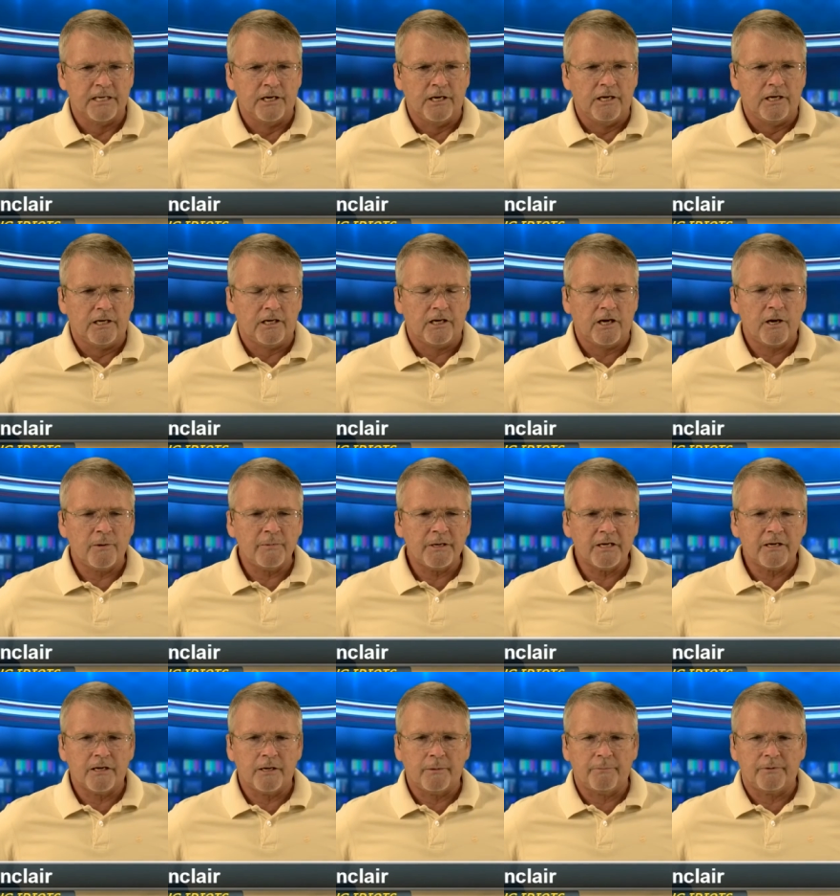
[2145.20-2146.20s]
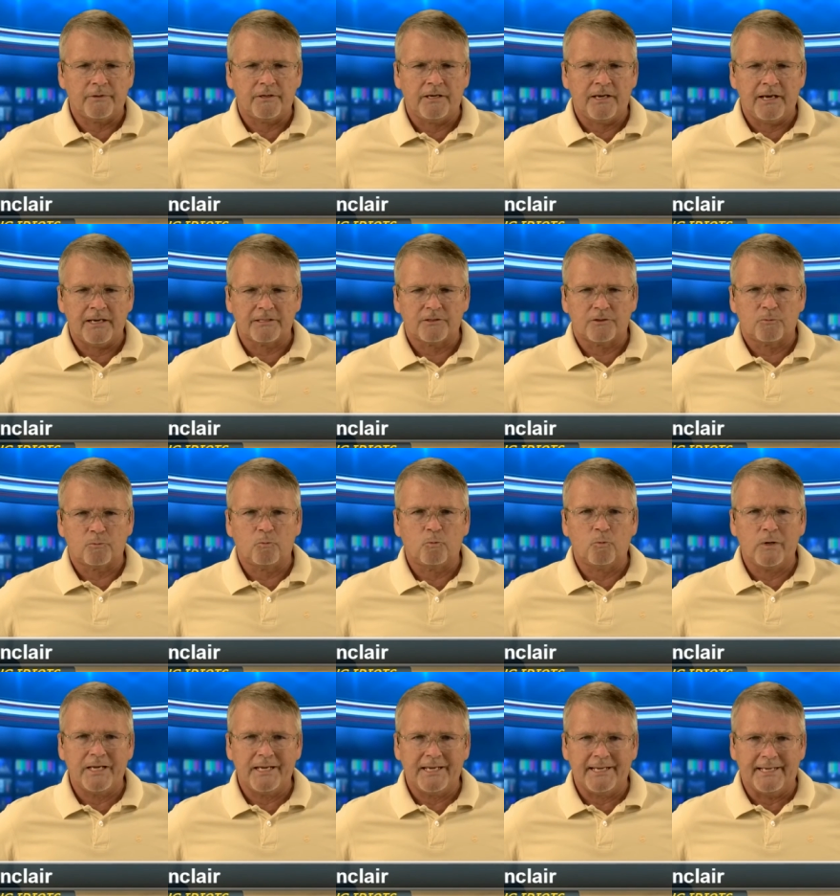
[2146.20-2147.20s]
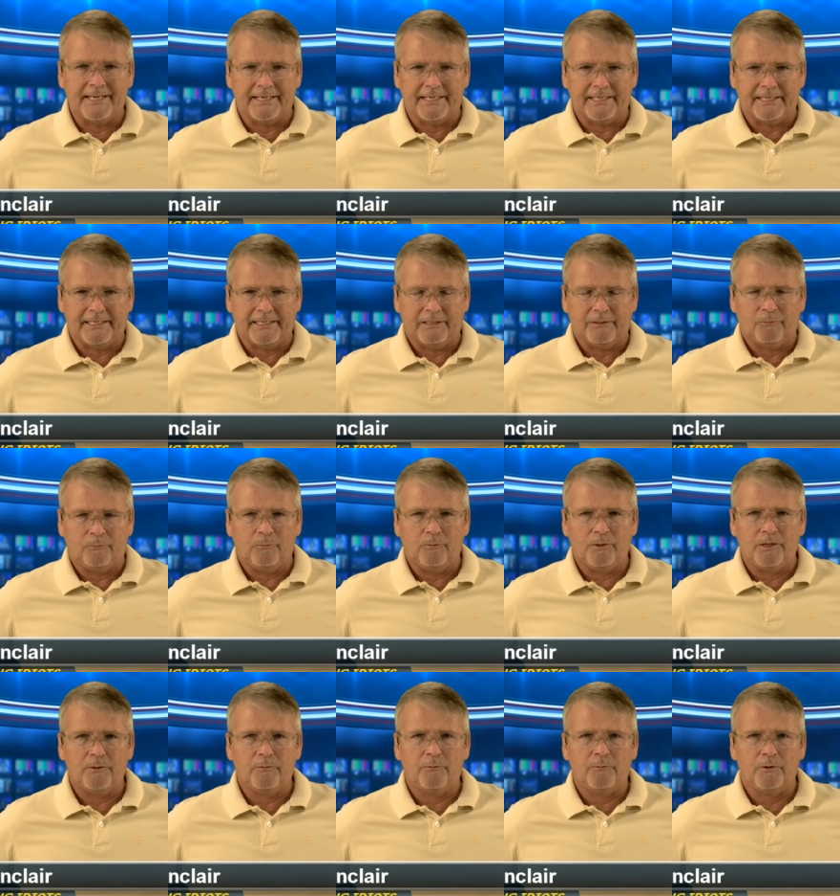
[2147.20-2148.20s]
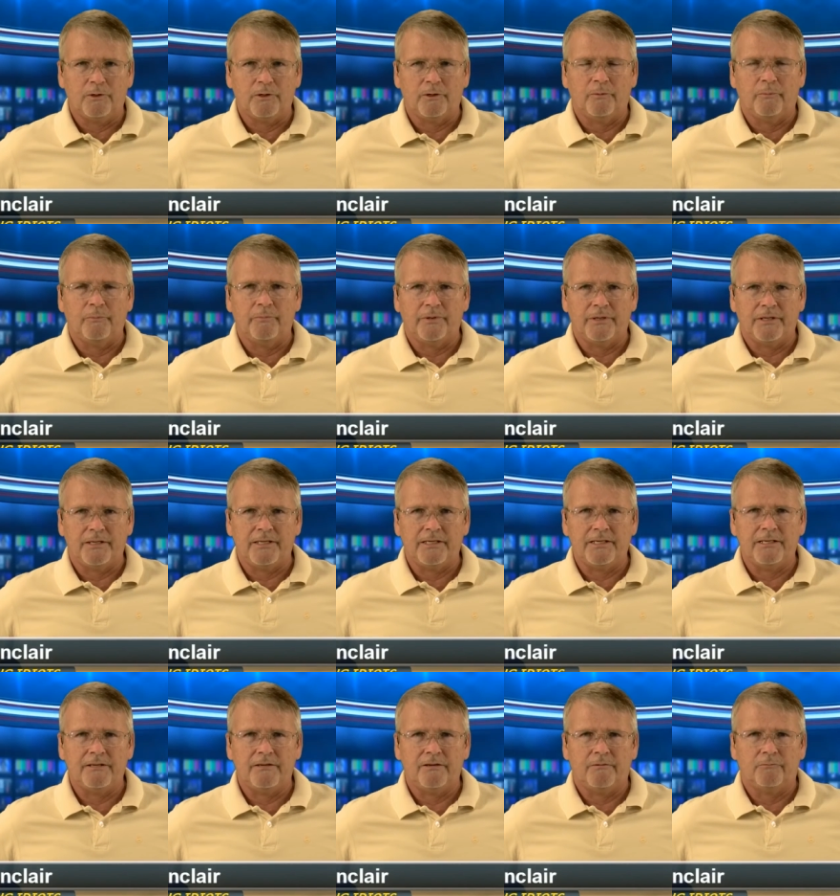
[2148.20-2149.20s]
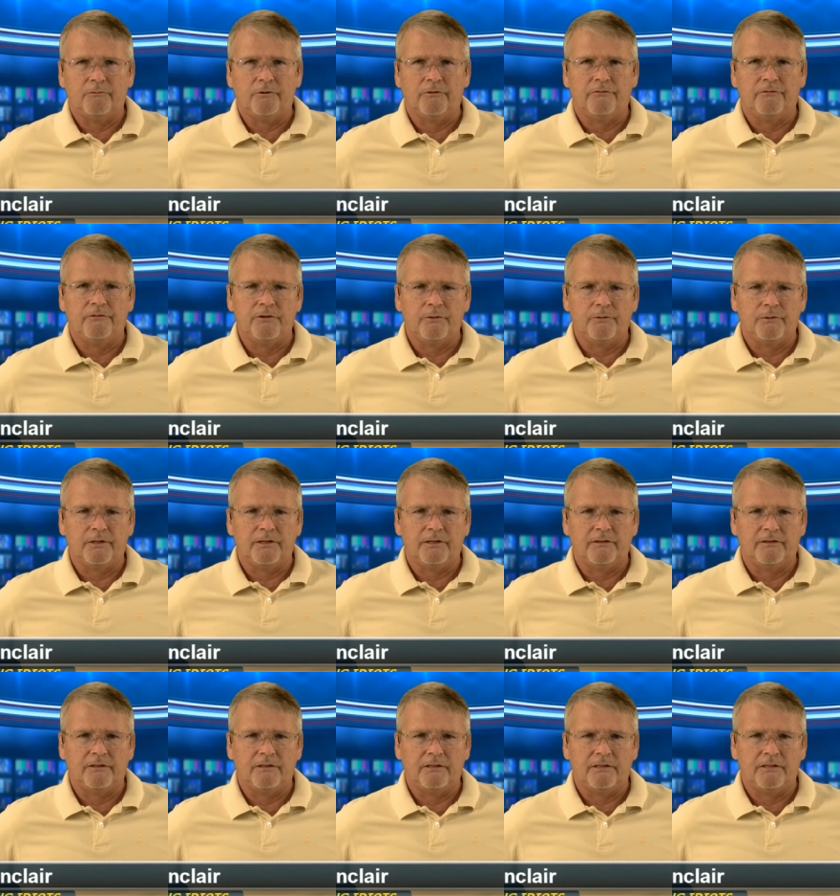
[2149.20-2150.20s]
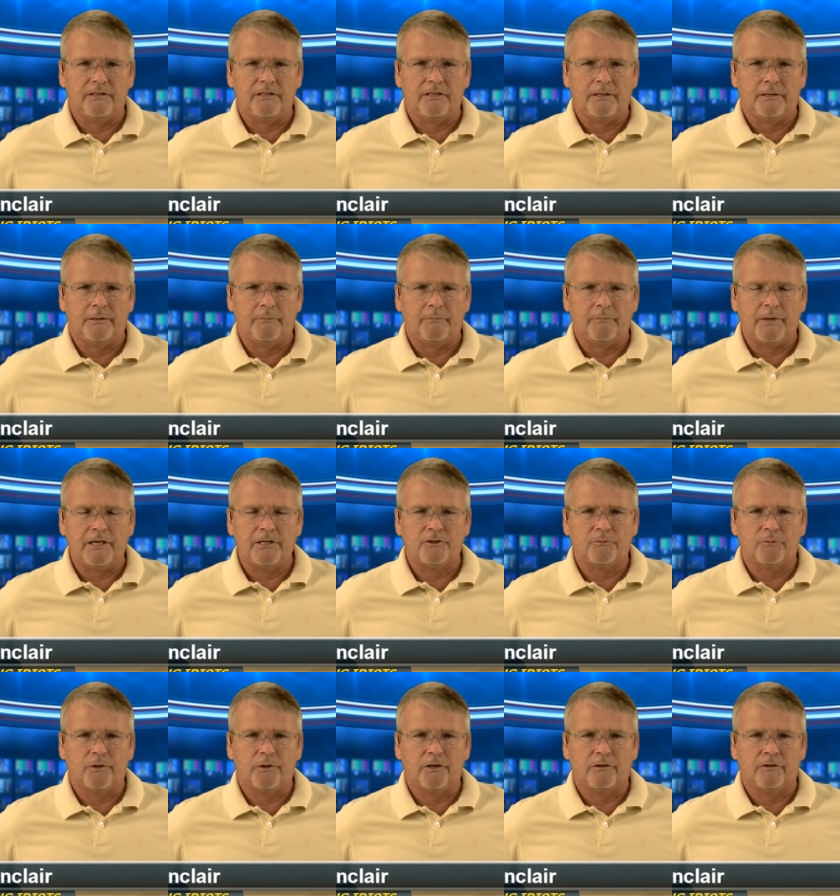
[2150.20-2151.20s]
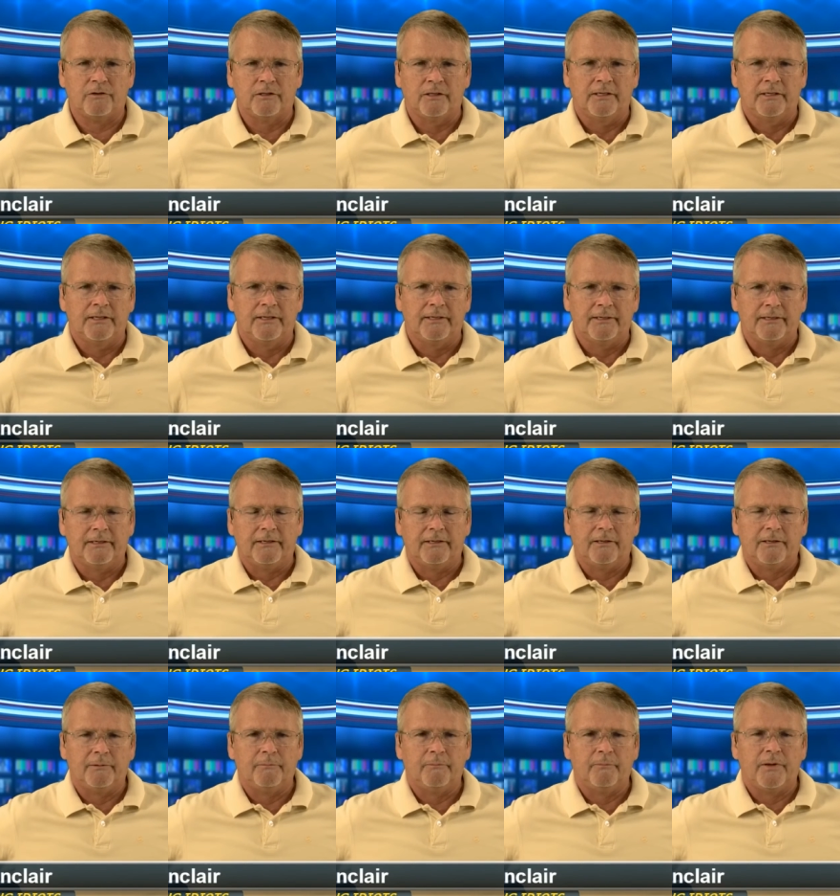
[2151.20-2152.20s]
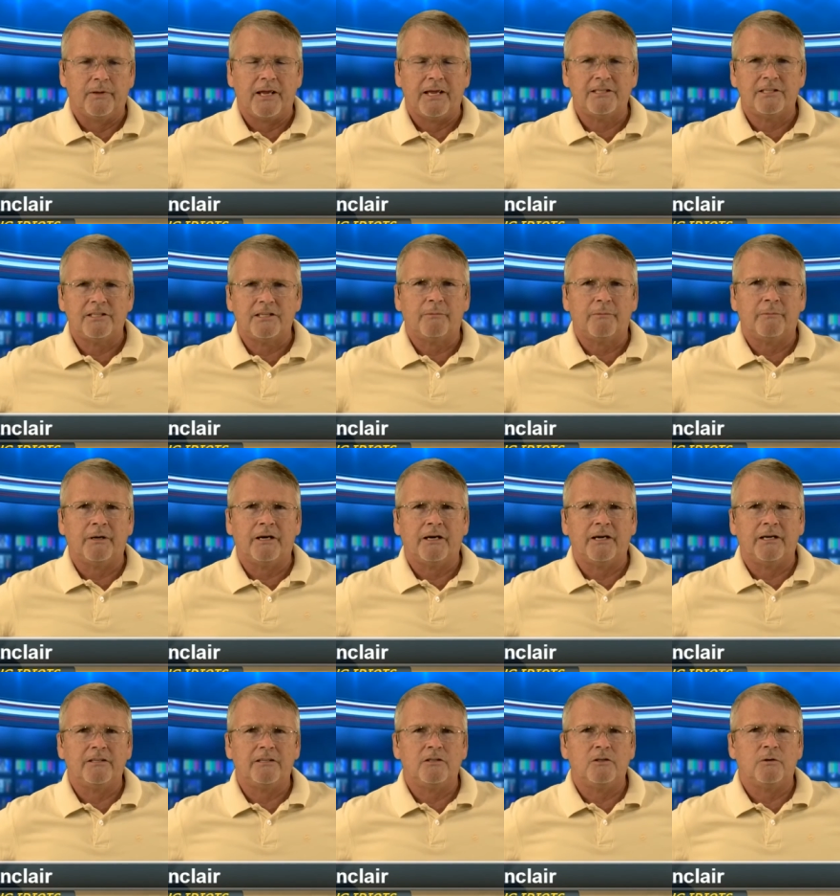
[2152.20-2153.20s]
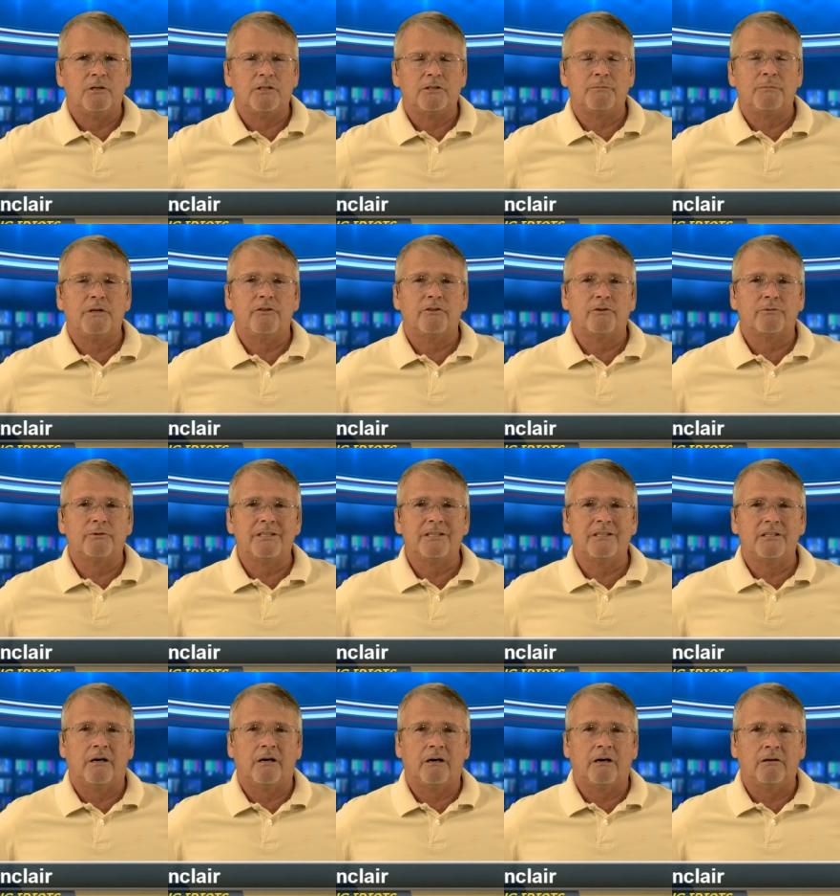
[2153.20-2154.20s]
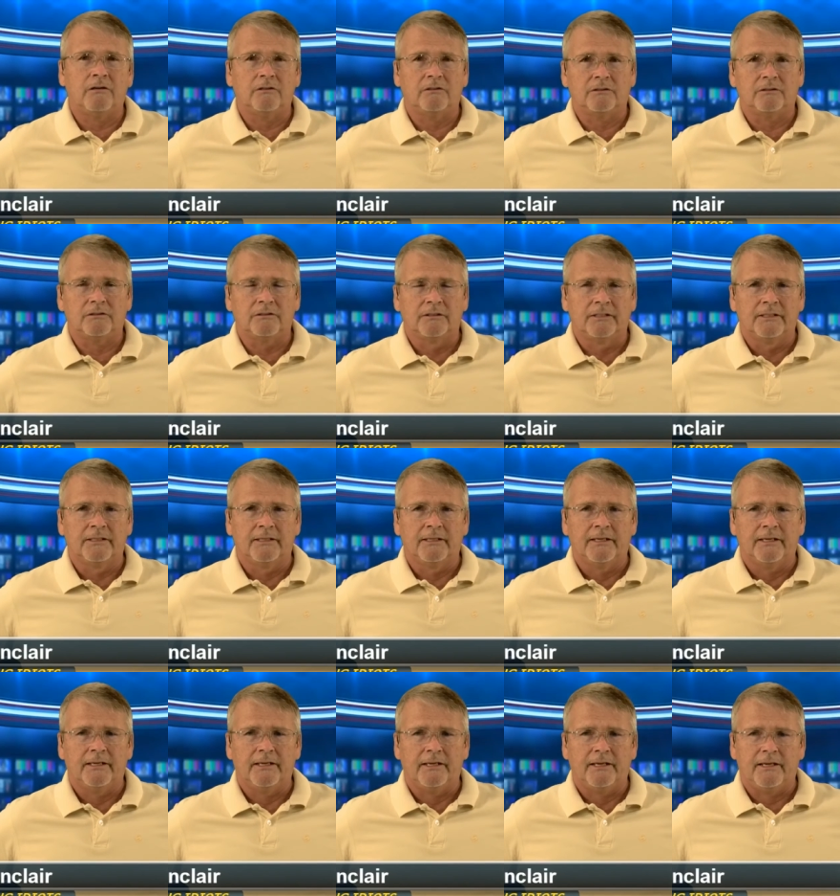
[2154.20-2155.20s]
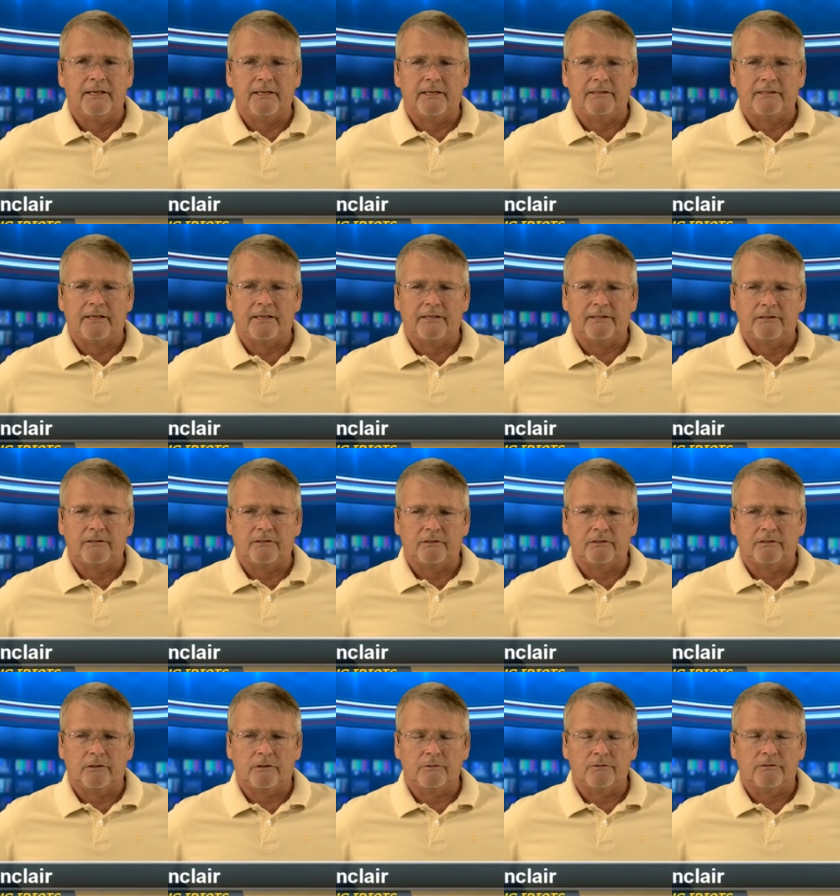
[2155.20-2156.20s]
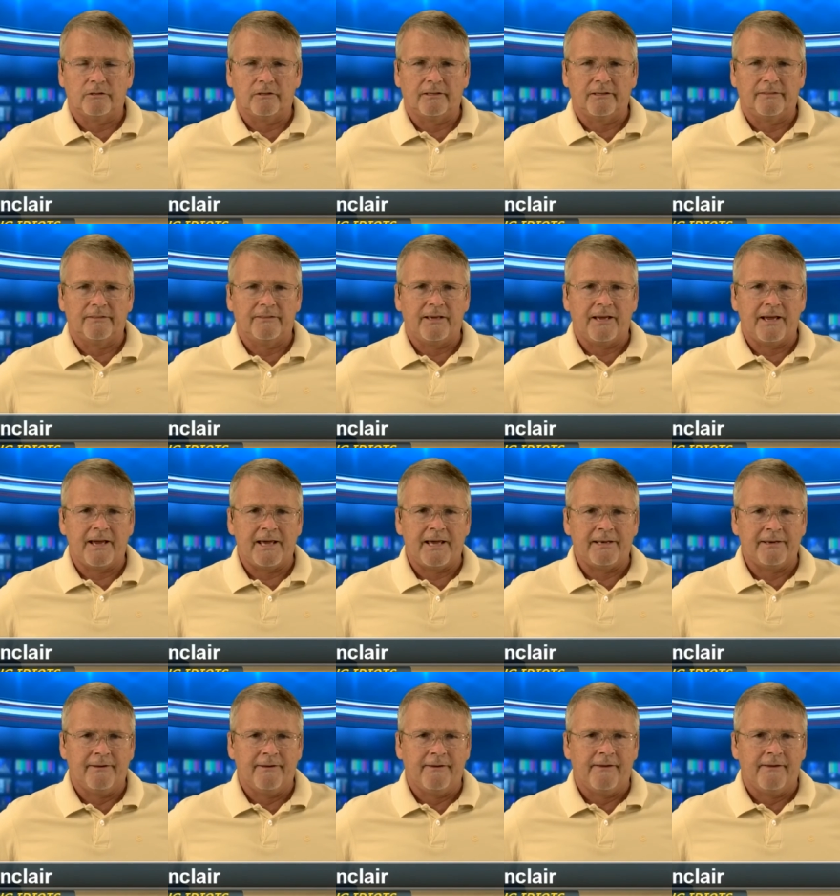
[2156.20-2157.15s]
Coming up next week, we will be reviewing the Magewell HDMI USB3 dongle and taking a good close look at that,